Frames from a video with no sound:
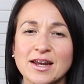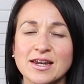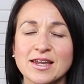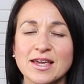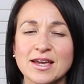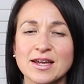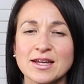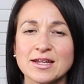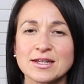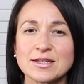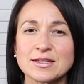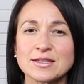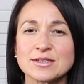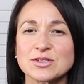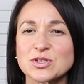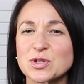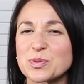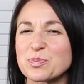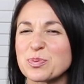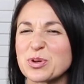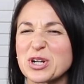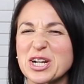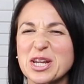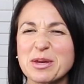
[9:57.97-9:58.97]
onions,
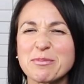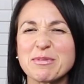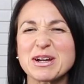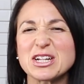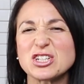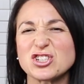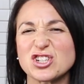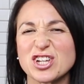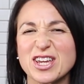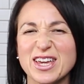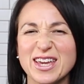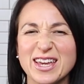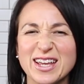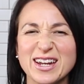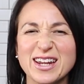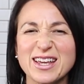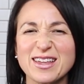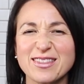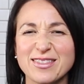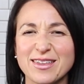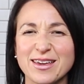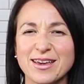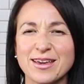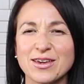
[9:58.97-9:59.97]
or pretty much
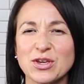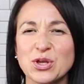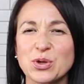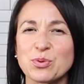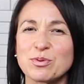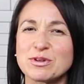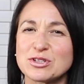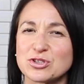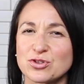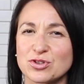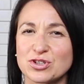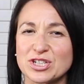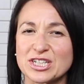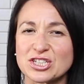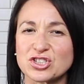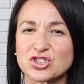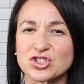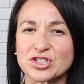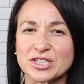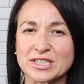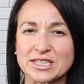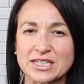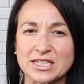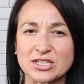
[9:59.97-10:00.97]
anything you would
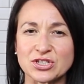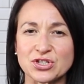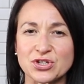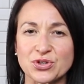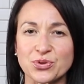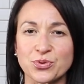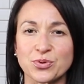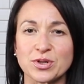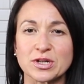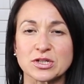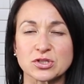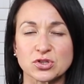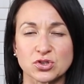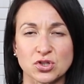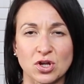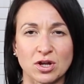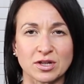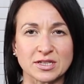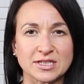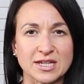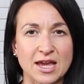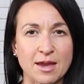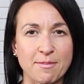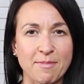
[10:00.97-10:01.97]
traditionally do in a
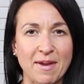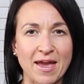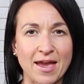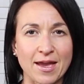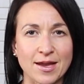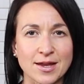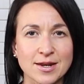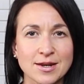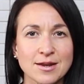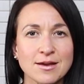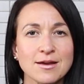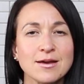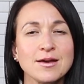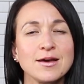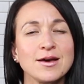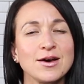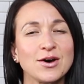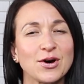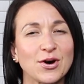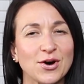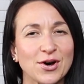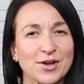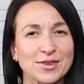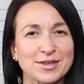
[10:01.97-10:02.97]
saute pan
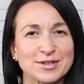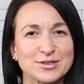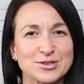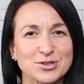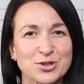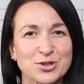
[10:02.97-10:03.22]
on the